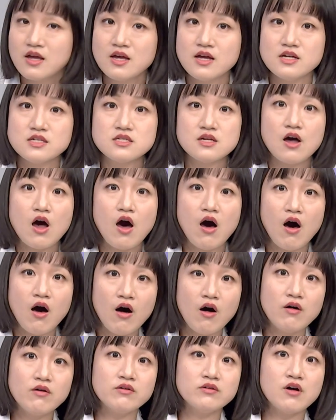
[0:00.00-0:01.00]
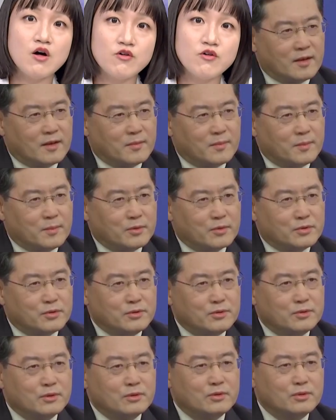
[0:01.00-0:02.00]
It's all its
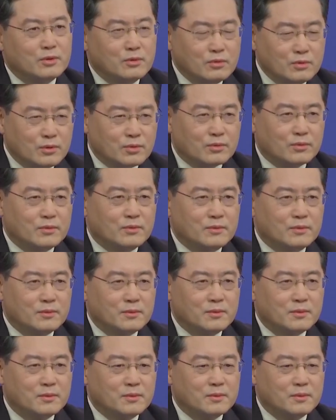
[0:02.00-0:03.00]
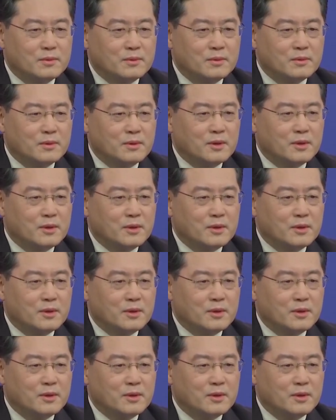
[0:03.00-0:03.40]
important decisions are made